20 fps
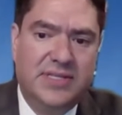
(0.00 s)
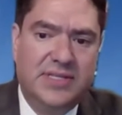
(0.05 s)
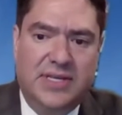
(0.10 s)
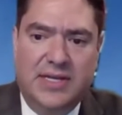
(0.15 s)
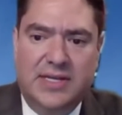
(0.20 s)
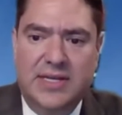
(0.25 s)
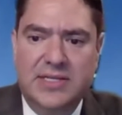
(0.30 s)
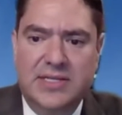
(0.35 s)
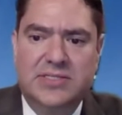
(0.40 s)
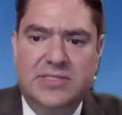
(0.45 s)

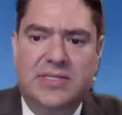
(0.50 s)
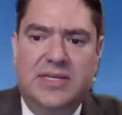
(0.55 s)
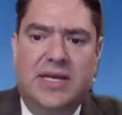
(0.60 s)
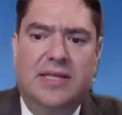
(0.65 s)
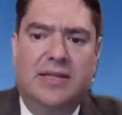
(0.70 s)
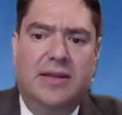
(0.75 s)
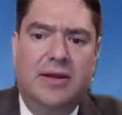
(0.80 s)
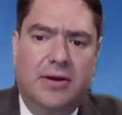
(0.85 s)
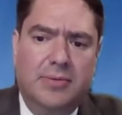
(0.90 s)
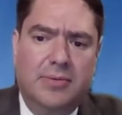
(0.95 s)
to
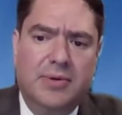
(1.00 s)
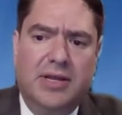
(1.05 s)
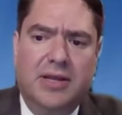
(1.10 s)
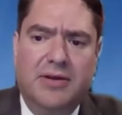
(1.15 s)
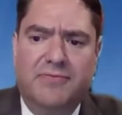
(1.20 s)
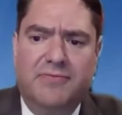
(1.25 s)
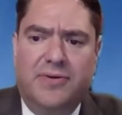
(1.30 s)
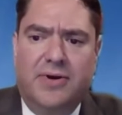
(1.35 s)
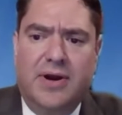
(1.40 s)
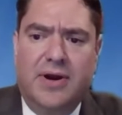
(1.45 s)
initiate urban
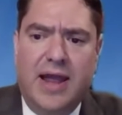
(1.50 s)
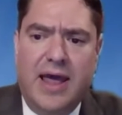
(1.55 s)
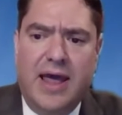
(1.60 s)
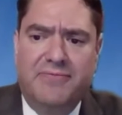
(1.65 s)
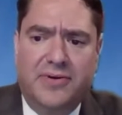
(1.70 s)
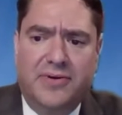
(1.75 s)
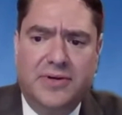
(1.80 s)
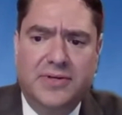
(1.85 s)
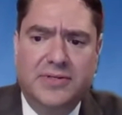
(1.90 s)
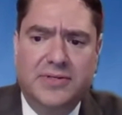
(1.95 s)
confer
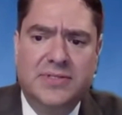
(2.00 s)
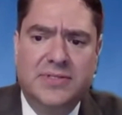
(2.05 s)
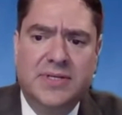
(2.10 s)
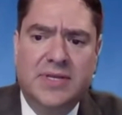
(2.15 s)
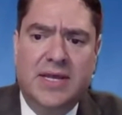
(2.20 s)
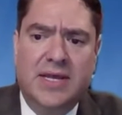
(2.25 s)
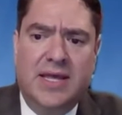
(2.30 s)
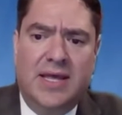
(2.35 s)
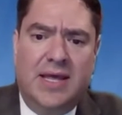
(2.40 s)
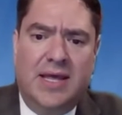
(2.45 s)
efforts.